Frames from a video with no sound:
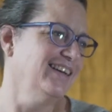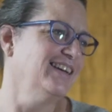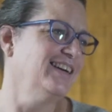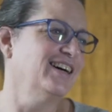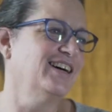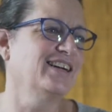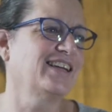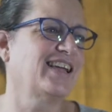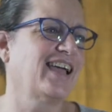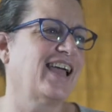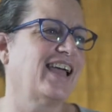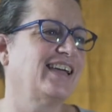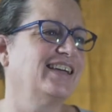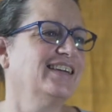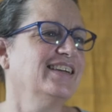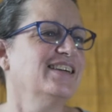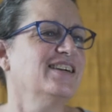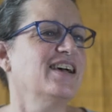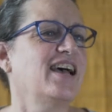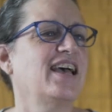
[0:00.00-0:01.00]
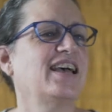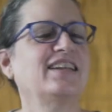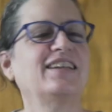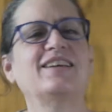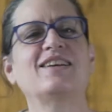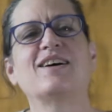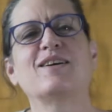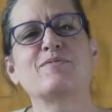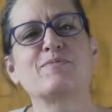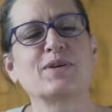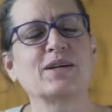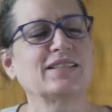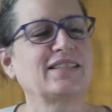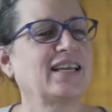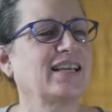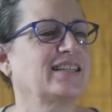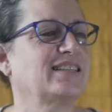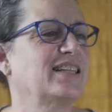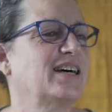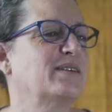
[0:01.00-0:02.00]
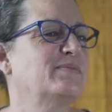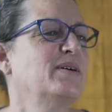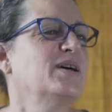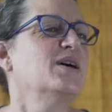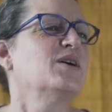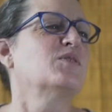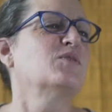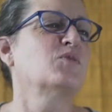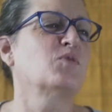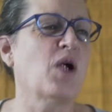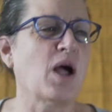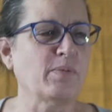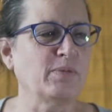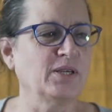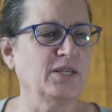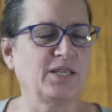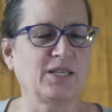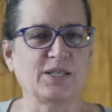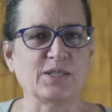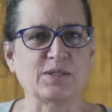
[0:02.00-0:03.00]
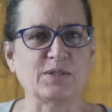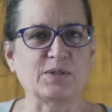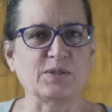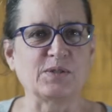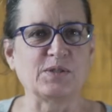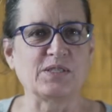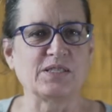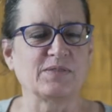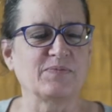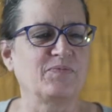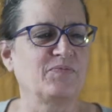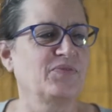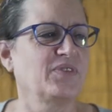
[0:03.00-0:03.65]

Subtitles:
Okay, and in our birthday club, Robert Hughes,